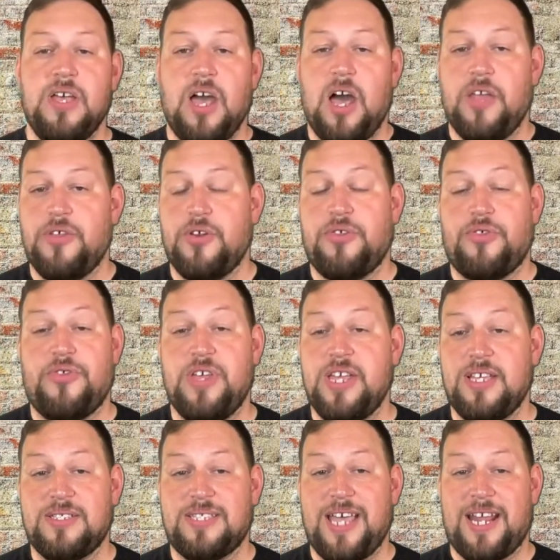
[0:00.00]
other
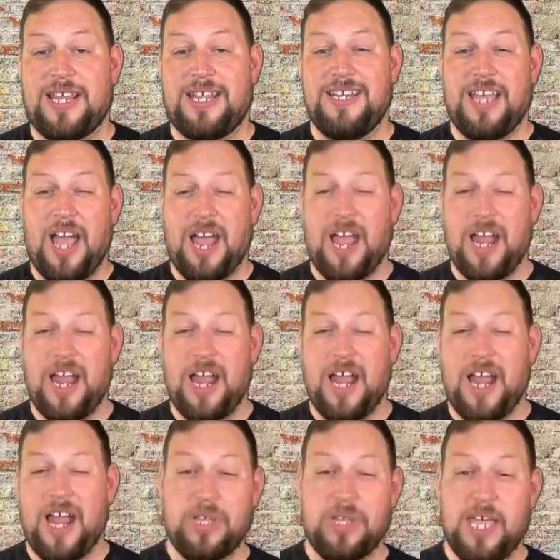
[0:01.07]
things that can kind of
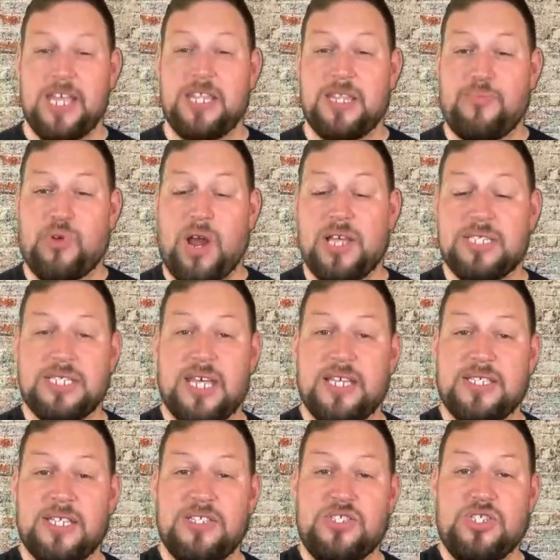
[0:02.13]
complicate the
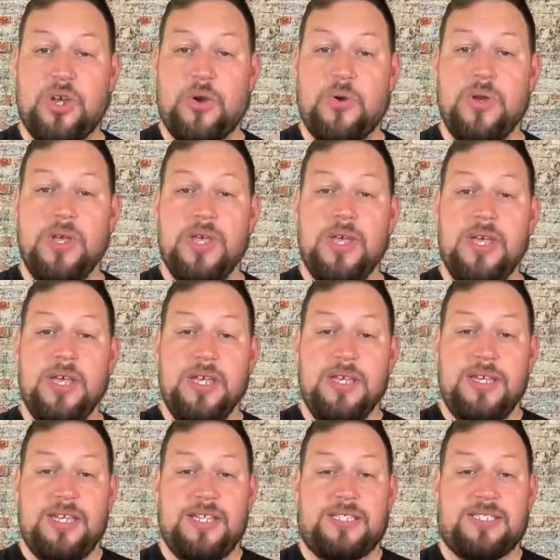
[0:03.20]
process. And so
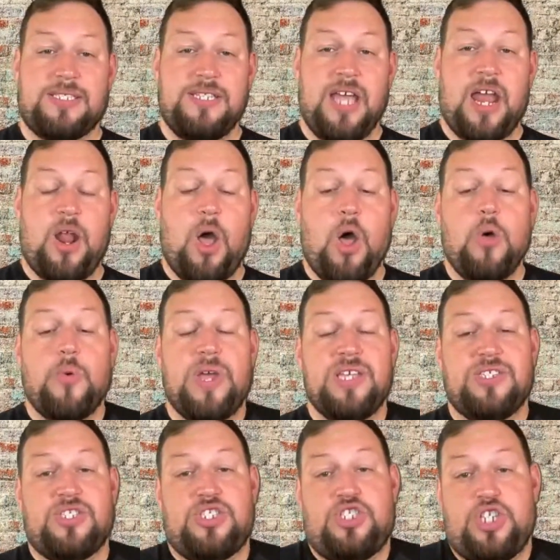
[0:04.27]
it's not
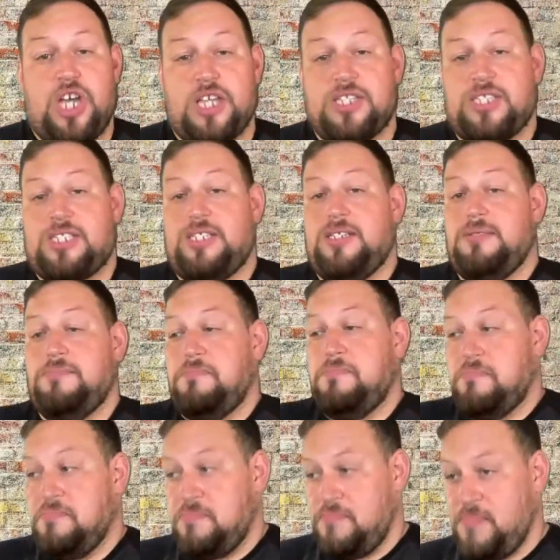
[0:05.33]
always just
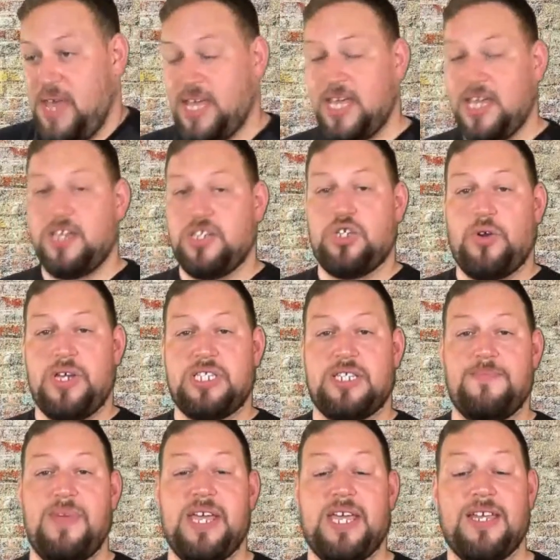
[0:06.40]
making a choice
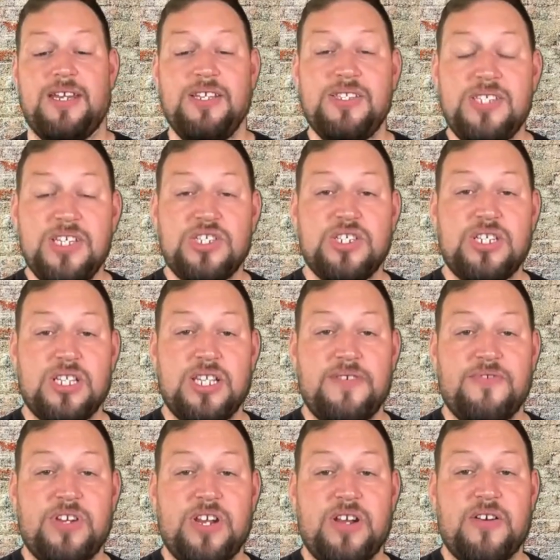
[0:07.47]
and making a decision to
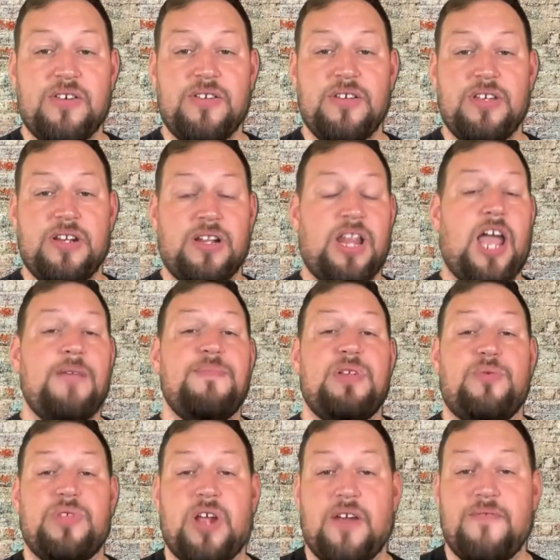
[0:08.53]
live in alignment
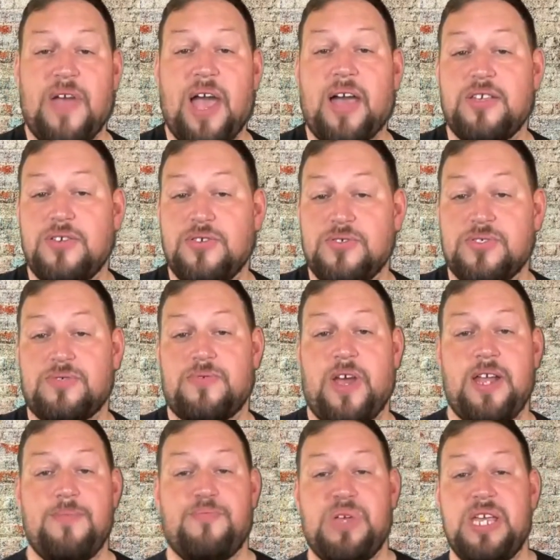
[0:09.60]
with our values,
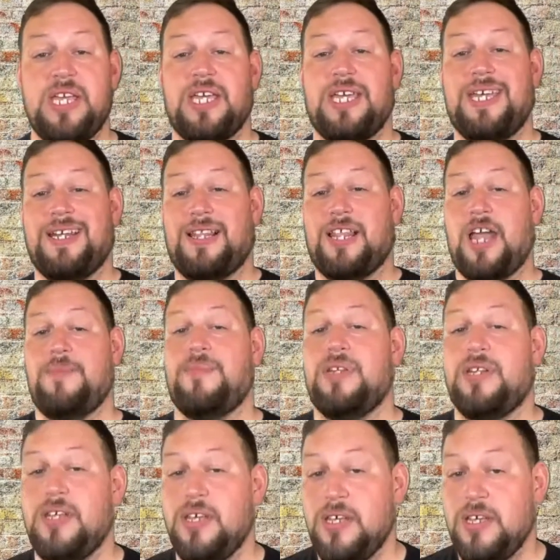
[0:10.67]
right? Being in
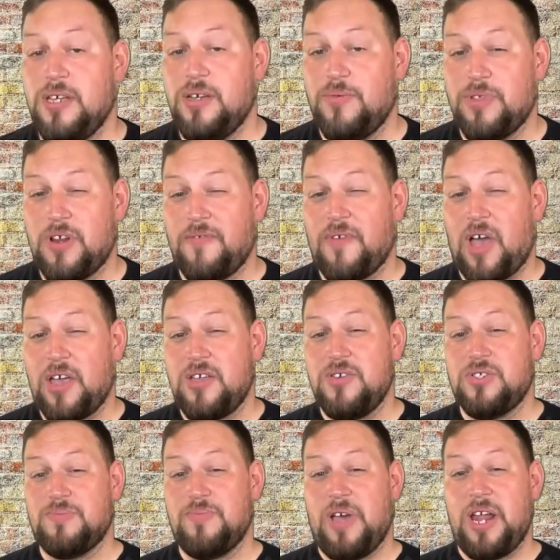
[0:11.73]
alignment with our
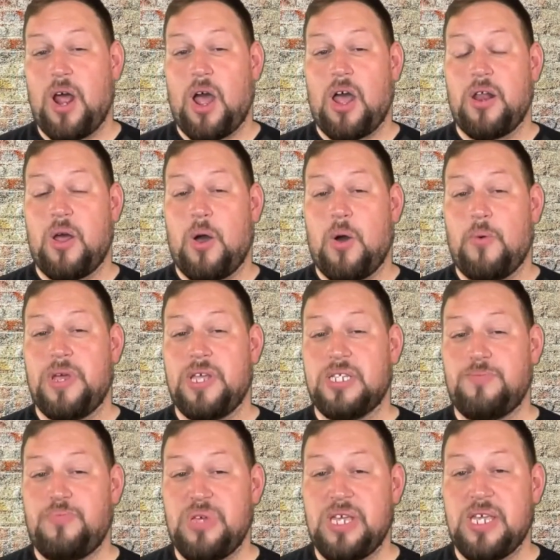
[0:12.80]
values might not always
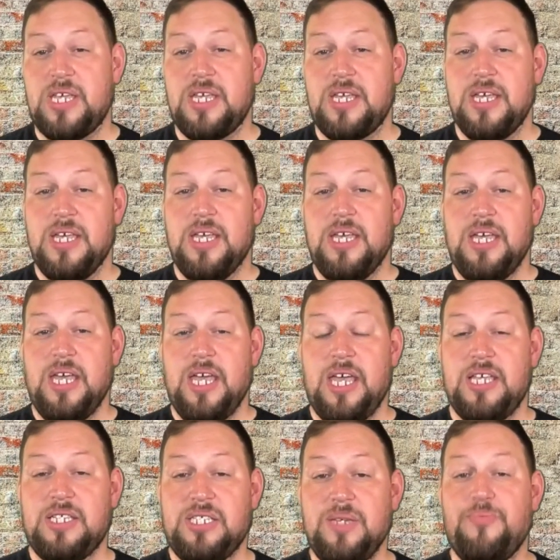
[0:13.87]
be
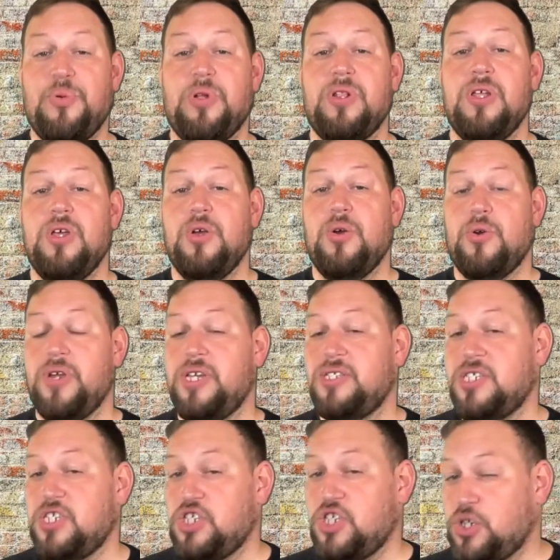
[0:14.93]
a simple or
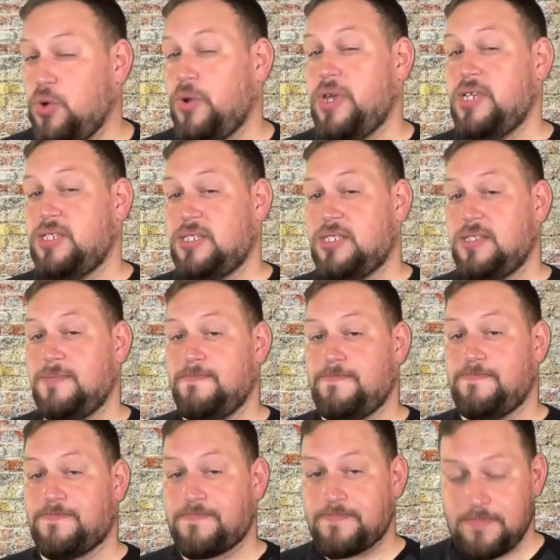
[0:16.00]
easy choice.
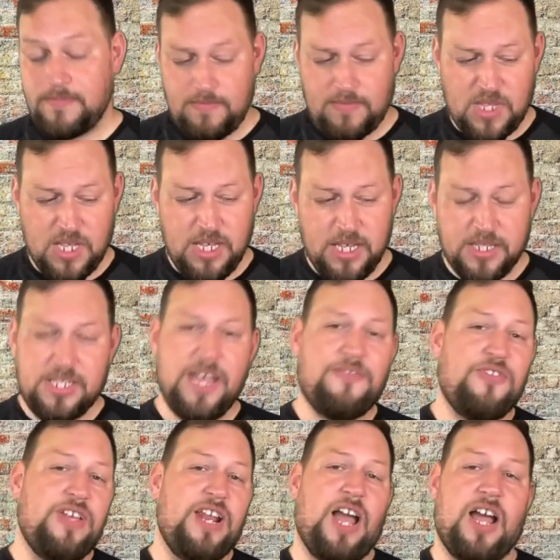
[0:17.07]
It is
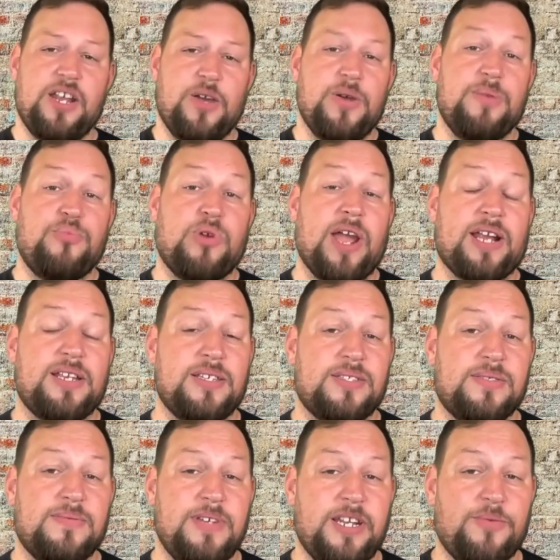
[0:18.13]
definitely an ongoing
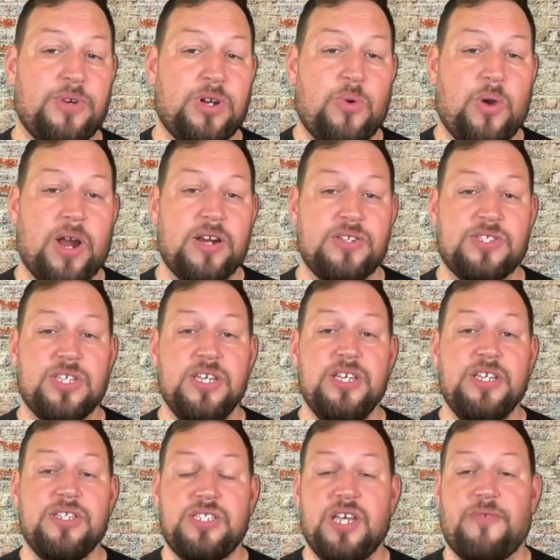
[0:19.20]
practice, and it requires
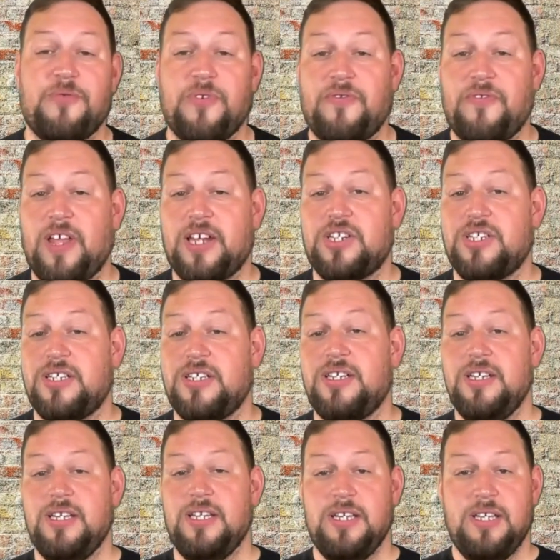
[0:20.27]
self-reflection,
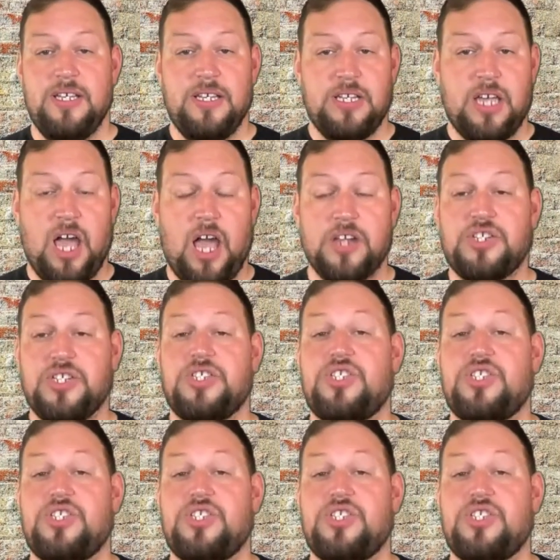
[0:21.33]
conscious